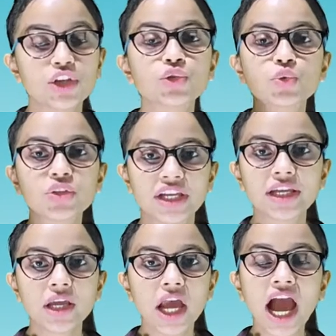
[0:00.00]

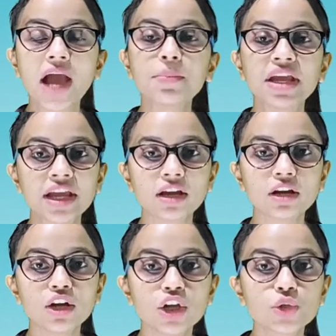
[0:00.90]
Today, I am
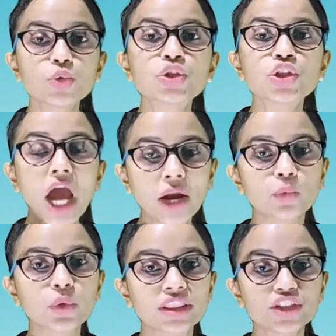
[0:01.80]
here to
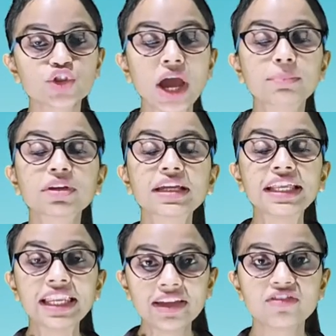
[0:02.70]
start with the chapter
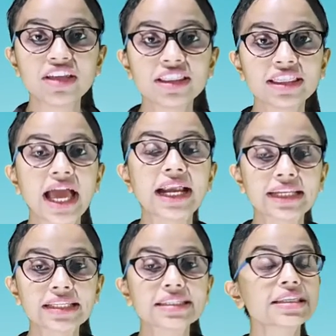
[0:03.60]
11 that
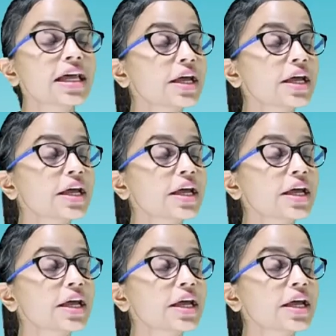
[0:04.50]
is